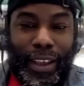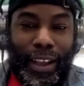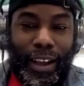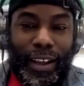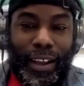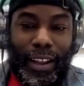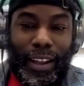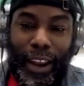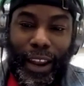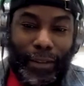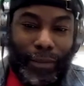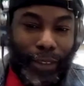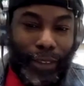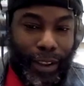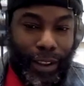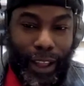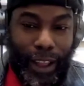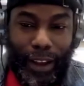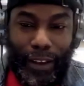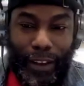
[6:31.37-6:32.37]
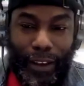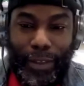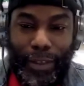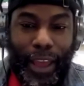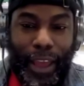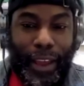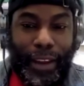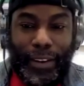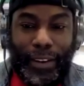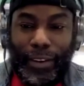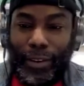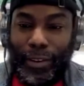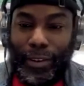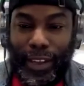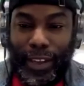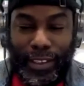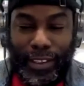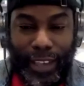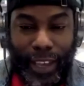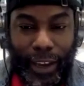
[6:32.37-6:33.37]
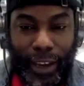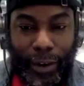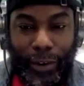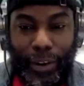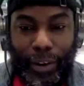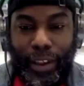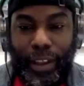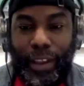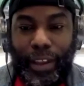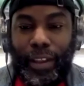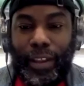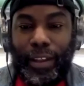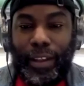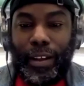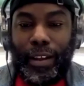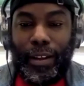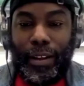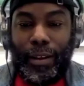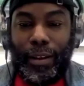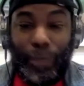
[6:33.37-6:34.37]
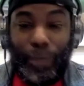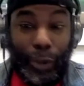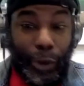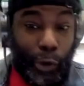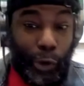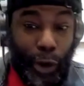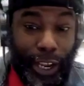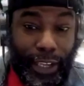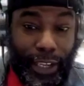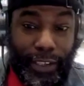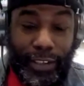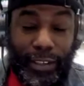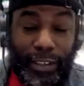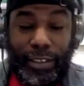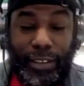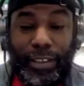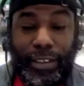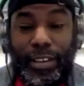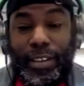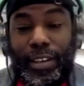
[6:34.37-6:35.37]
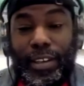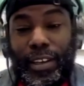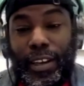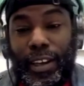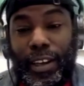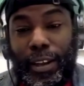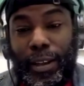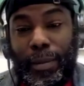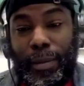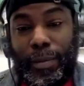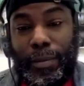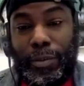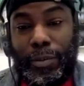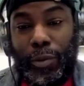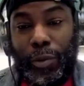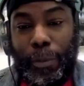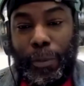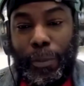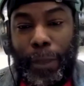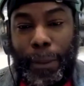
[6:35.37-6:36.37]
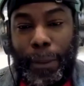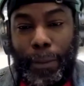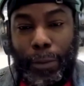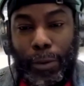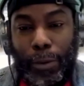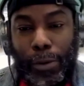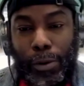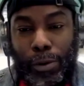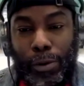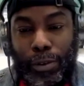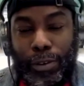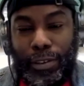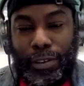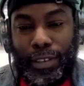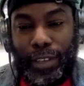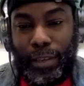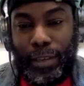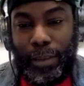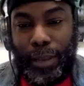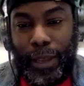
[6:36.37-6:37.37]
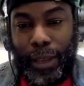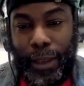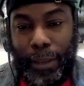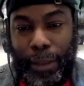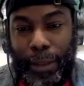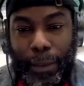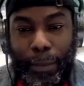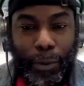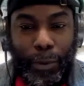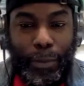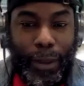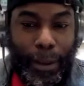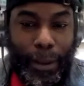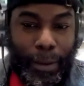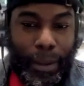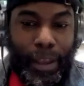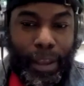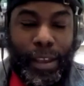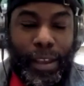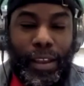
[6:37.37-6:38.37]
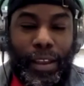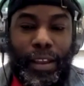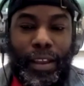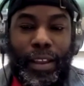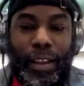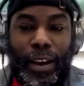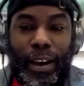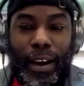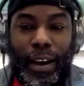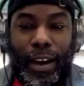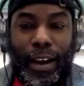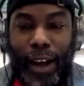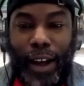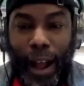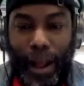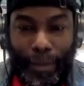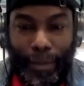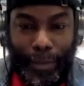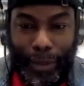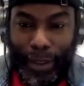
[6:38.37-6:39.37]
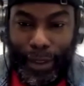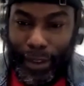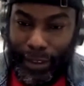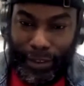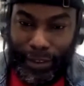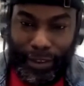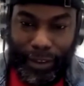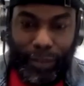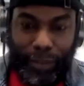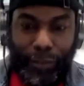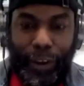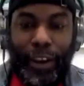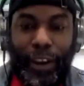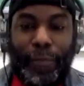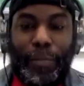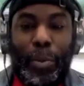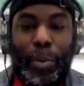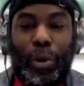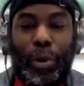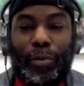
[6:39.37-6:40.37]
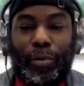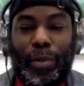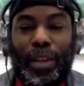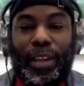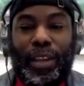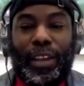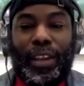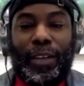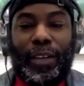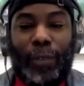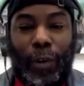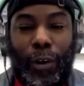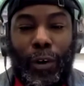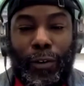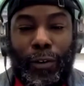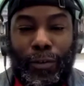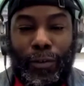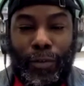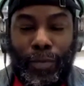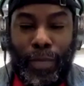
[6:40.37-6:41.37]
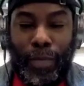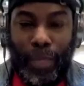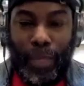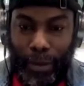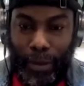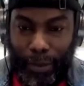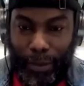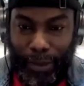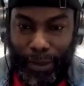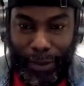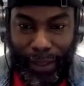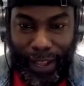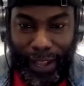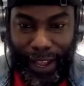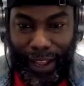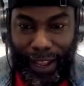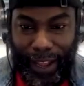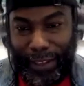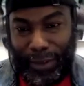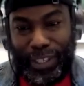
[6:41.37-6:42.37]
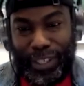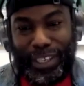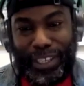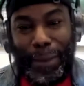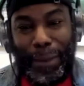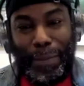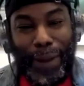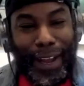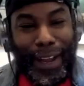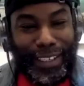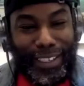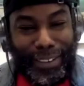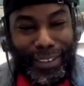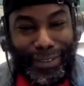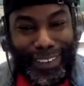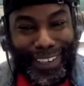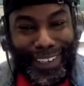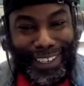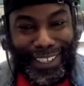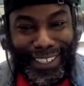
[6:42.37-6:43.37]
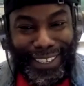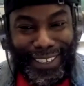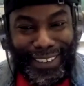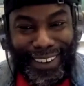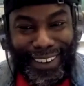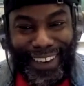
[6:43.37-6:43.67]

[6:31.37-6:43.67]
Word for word: A lot of a lot of that, you know, the integrity, um, the grace. Um, so when people see me and people meet me, uh, I'm, it's it's very important for me to give off, as we say, positive energy.